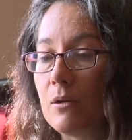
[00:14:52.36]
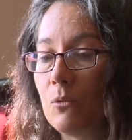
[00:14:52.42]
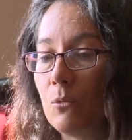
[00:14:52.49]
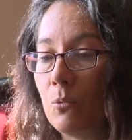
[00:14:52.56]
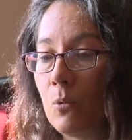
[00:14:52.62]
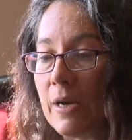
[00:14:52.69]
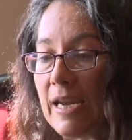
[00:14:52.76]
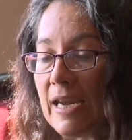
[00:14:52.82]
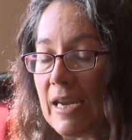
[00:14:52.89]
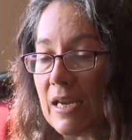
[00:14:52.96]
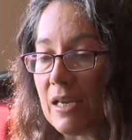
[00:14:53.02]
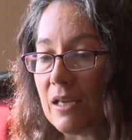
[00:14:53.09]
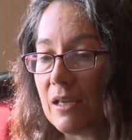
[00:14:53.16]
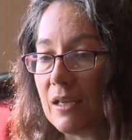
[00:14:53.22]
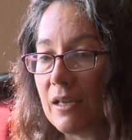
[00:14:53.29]

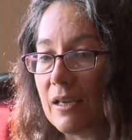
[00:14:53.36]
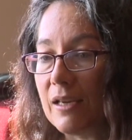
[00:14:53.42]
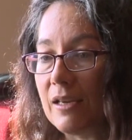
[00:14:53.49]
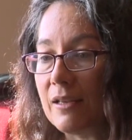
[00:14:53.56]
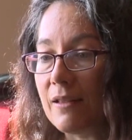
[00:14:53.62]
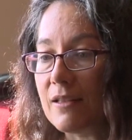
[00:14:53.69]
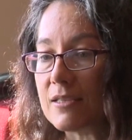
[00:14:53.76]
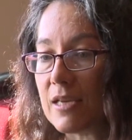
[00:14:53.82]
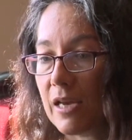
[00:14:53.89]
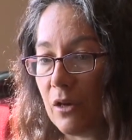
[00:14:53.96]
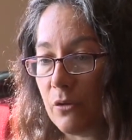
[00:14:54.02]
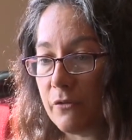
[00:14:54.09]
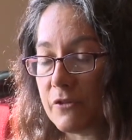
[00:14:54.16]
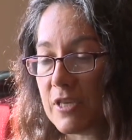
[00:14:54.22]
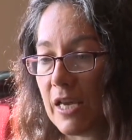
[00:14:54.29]
We, in the town
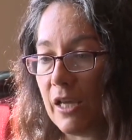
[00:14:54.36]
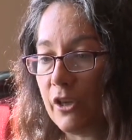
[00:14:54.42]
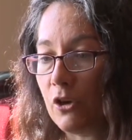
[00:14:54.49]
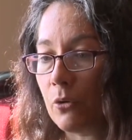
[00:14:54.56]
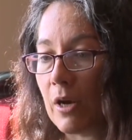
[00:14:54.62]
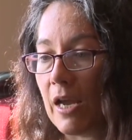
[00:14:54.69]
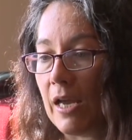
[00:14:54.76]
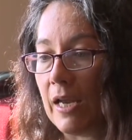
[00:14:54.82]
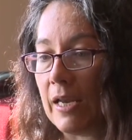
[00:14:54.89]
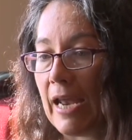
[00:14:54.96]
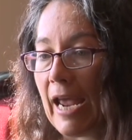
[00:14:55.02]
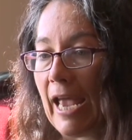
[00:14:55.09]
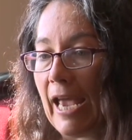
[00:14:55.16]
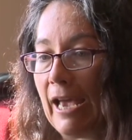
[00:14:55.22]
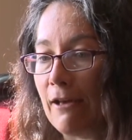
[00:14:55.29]
of Telluride,
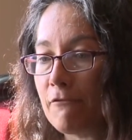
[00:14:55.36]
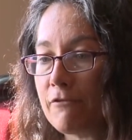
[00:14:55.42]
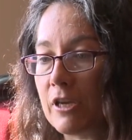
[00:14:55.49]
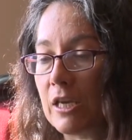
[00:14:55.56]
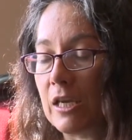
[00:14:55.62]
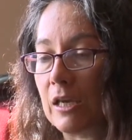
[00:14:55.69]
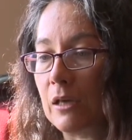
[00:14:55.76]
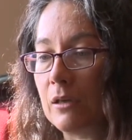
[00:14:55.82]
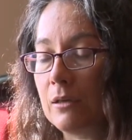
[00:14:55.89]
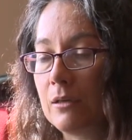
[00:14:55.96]
having